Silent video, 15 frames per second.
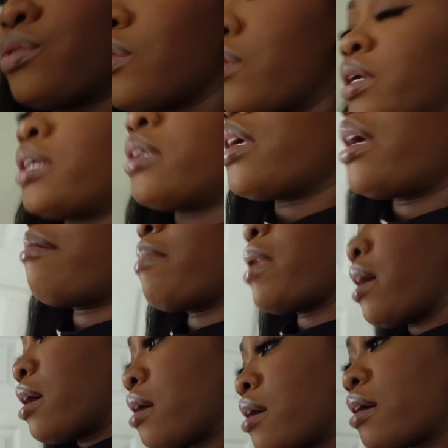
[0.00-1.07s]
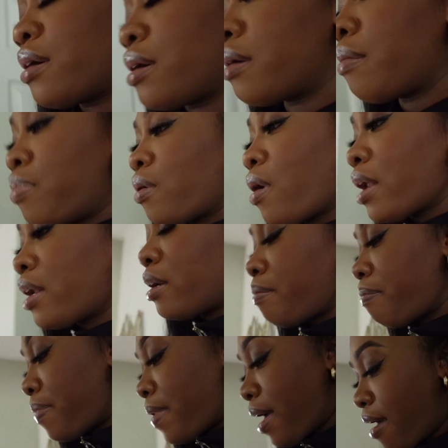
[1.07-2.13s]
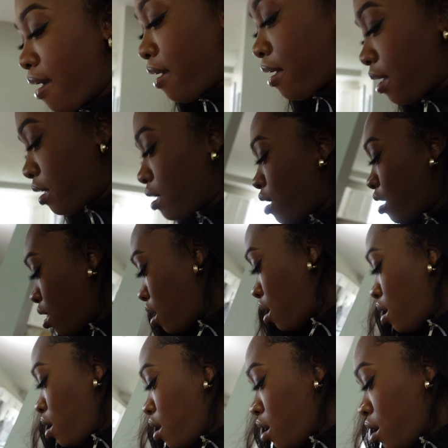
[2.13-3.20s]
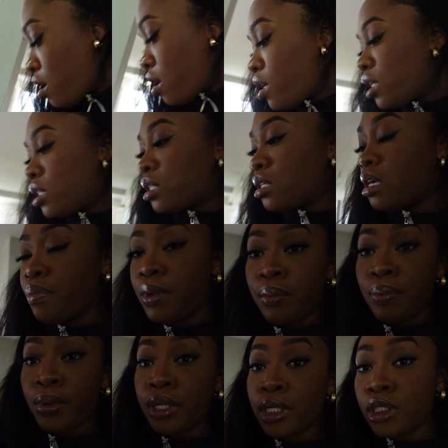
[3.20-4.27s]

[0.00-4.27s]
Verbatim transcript: on in my Prada bag and just keep it pretty